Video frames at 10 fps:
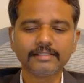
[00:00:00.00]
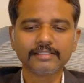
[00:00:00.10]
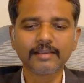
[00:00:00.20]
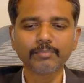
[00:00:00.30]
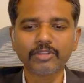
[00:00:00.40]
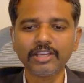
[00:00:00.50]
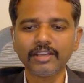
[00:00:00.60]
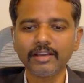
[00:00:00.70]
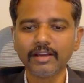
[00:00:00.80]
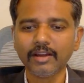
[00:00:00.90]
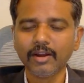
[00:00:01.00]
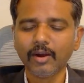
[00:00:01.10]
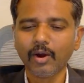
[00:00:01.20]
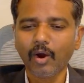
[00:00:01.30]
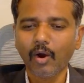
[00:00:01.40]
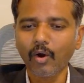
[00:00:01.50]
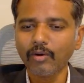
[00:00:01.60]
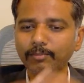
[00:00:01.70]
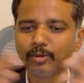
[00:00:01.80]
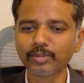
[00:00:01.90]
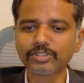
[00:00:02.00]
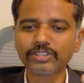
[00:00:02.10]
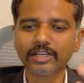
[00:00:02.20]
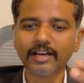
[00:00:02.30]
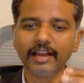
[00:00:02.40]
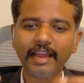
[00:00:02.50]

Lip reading: something almost